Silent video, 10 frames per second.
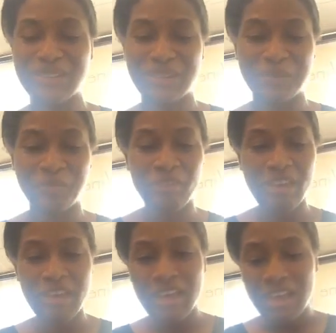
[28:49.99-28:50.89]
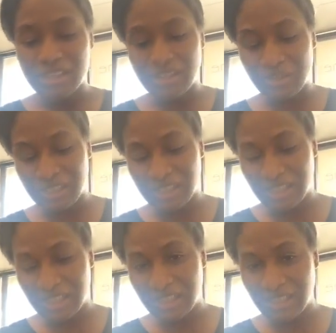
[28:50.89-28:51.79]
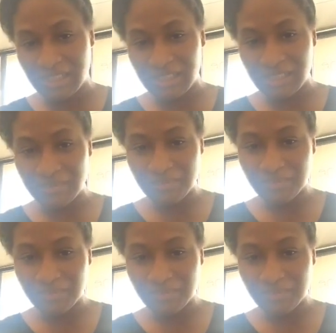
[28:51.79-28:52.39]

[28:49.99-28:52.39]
So, so this is